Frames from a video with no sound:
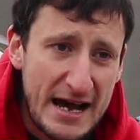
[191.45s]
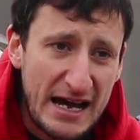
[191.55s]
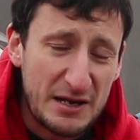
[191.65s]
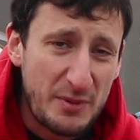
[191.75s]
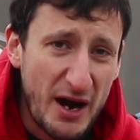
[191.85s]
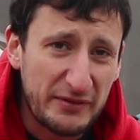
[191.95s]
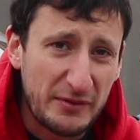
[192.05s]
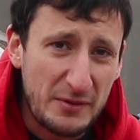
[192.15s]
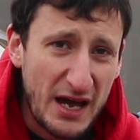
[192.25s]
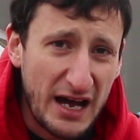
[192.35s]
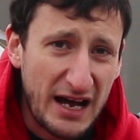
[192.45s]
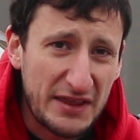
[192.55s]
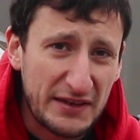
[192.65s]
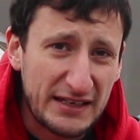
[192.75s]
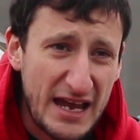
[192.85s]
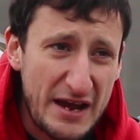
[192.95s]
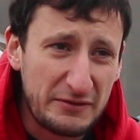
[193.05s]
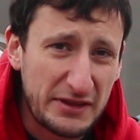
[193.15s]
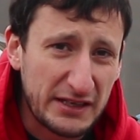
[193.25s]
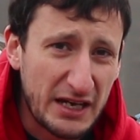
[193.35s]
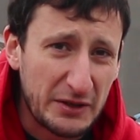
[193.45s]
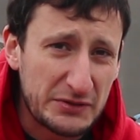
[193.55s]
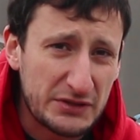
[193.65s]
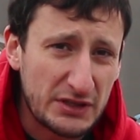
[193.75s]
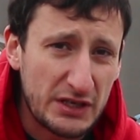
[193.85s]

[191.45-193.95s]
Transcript: and apart from that, I think everything else